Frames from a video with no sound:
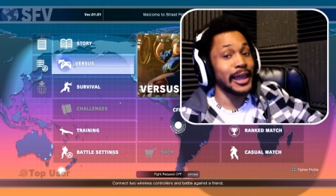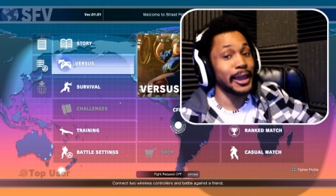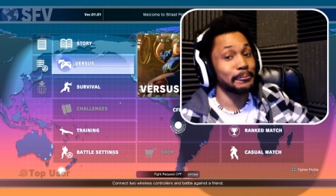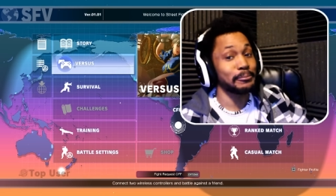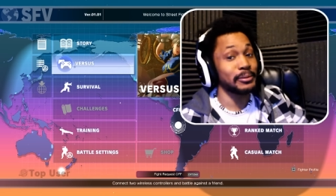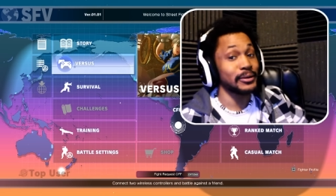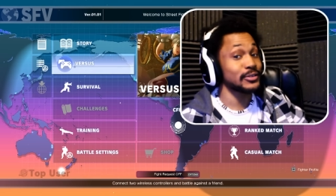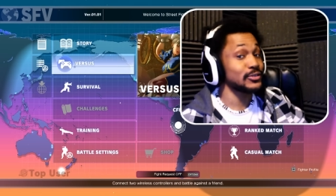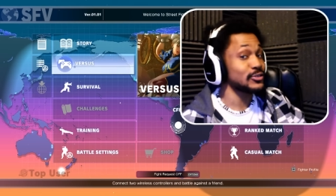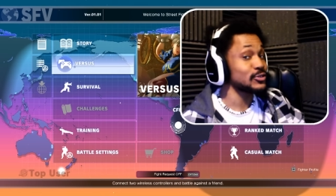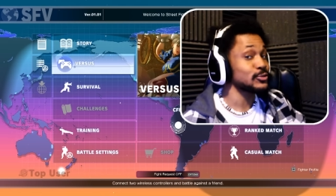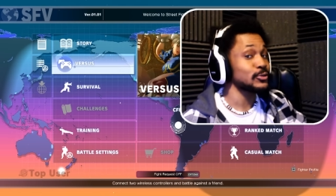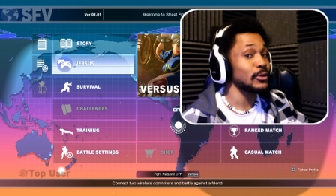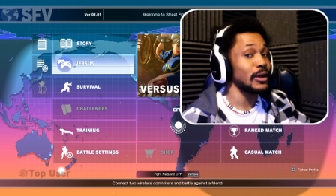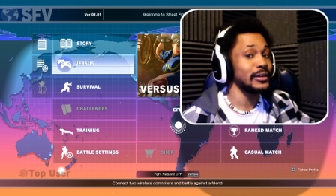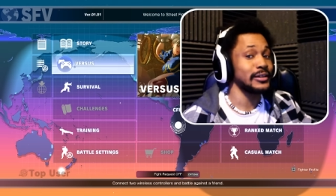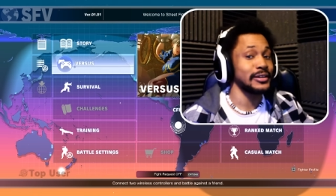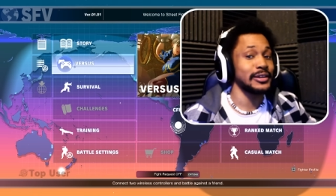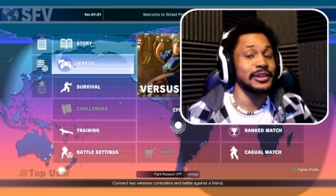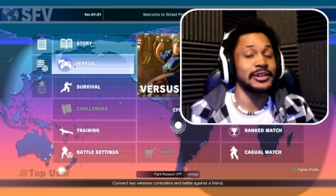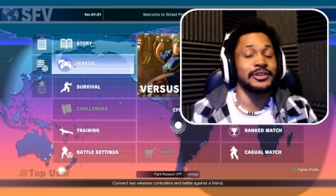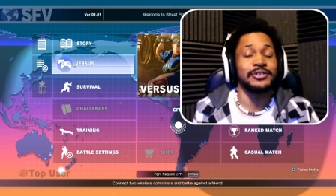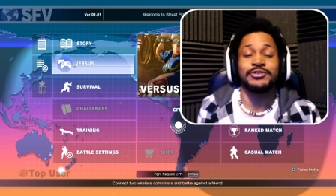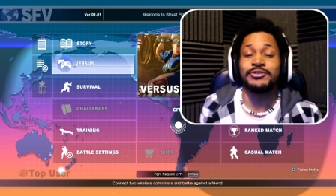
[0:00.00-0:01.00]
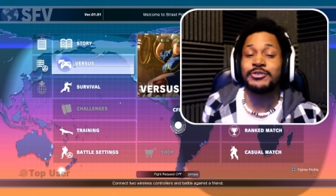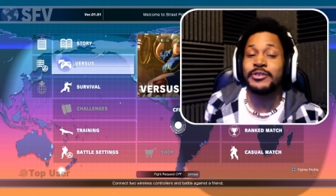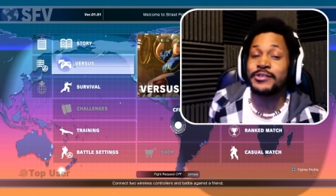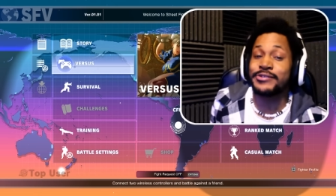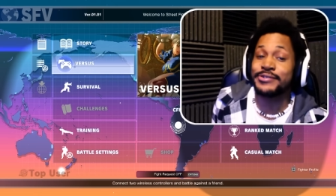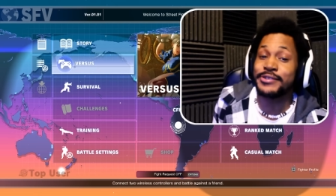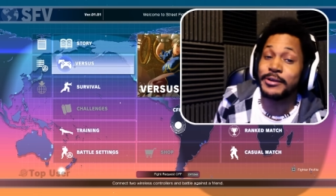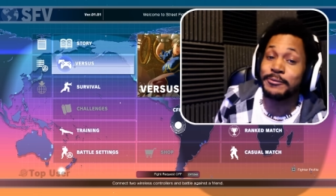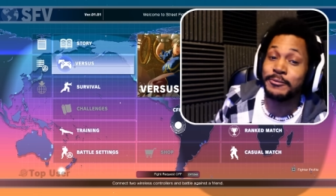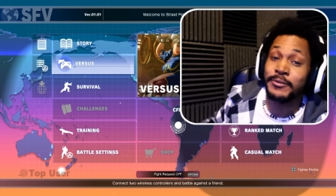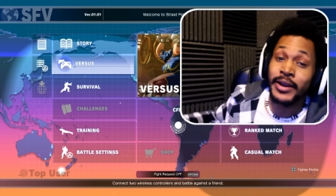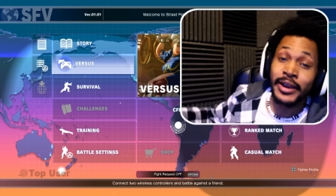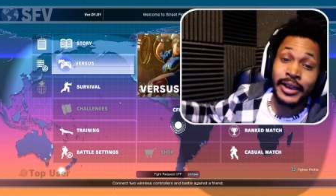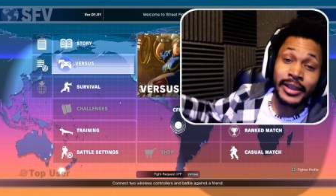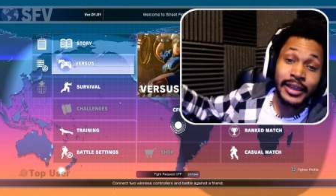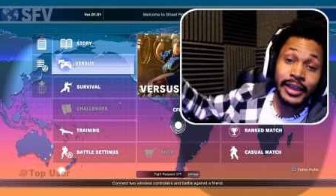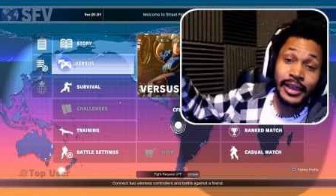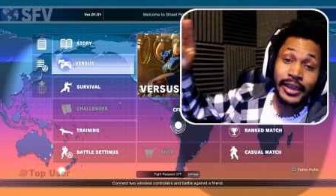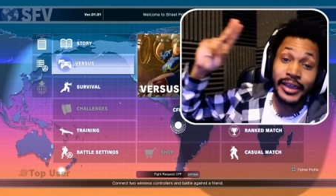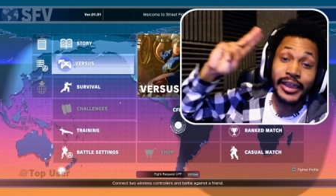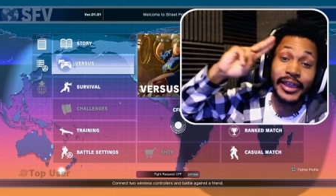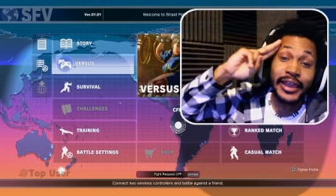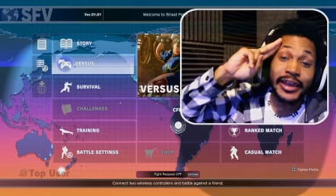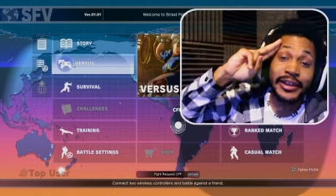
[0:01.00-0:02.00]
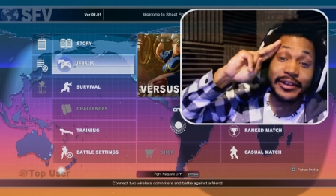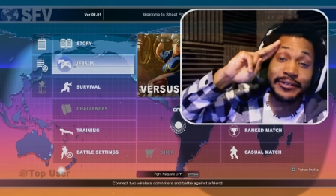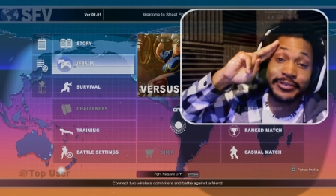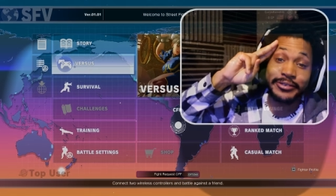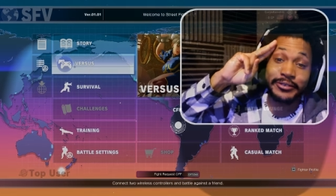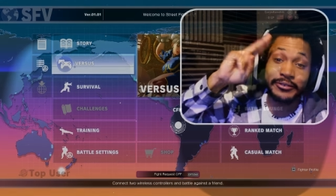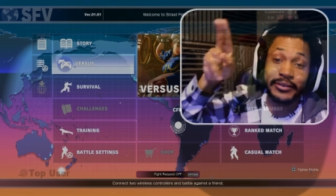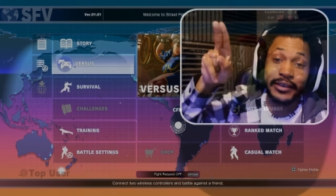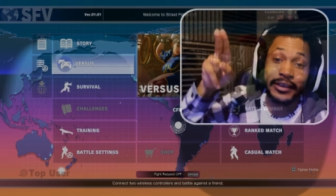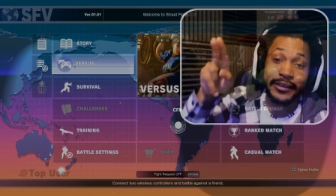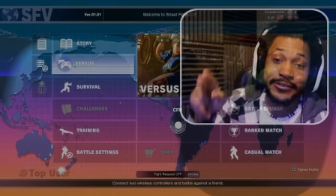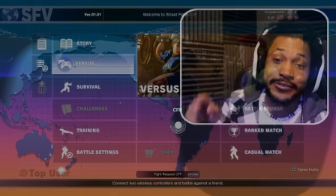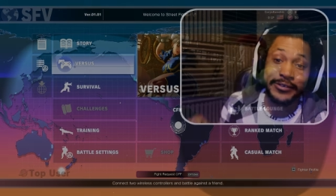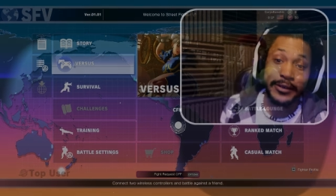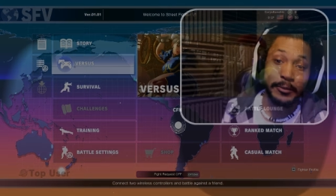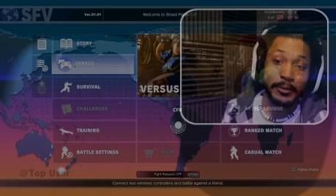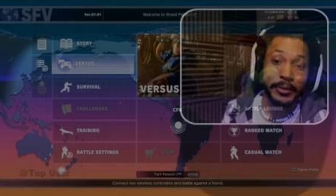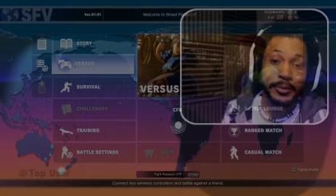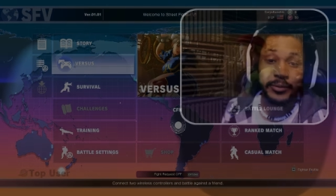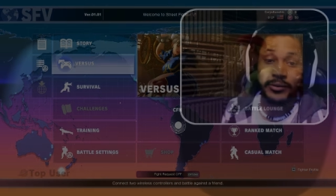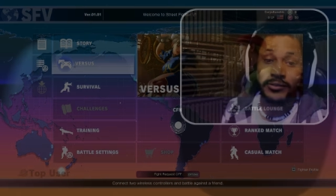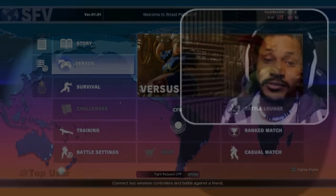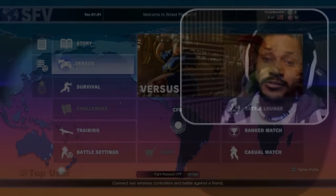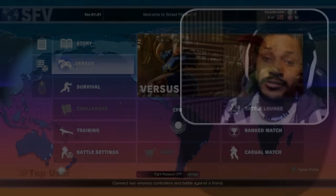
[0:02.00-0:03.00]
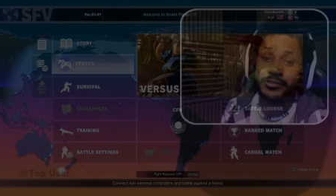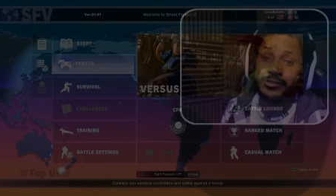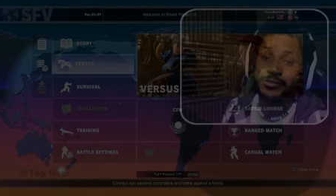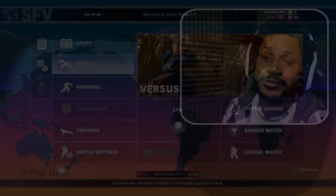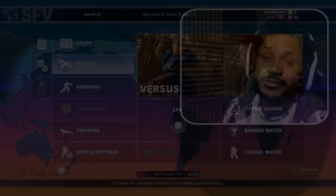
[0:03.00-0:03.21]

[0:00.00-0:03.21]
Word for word: like button, subscribe today to join the Samurai, and until next time, my brothers and